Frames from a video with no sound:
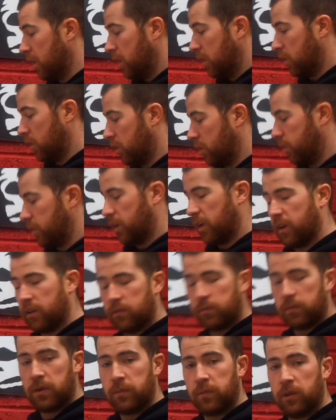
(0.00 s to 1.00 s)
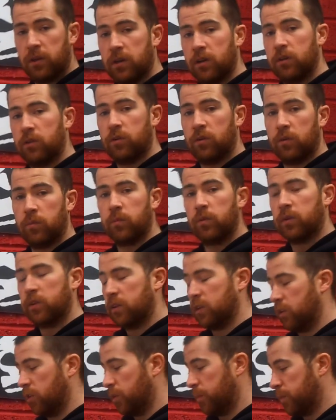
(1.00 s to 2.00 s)
you know, we'd have people here doing
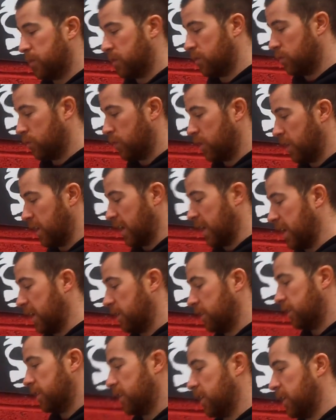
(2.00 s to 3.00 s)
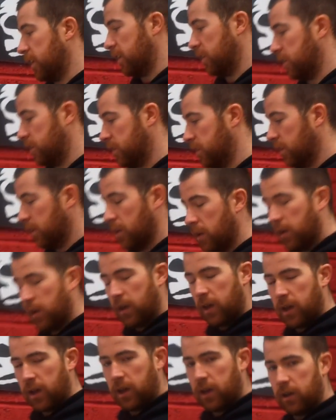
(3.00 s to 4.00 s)
muscle-ups, ring handstands,
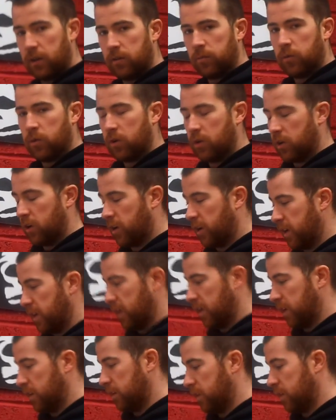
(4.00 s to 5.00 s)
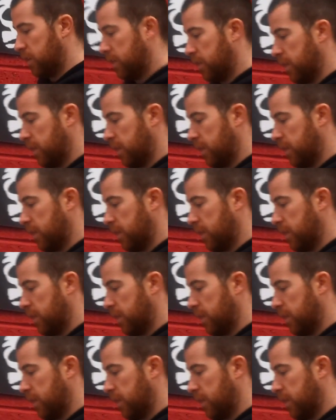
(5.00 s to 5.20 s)
the more high-end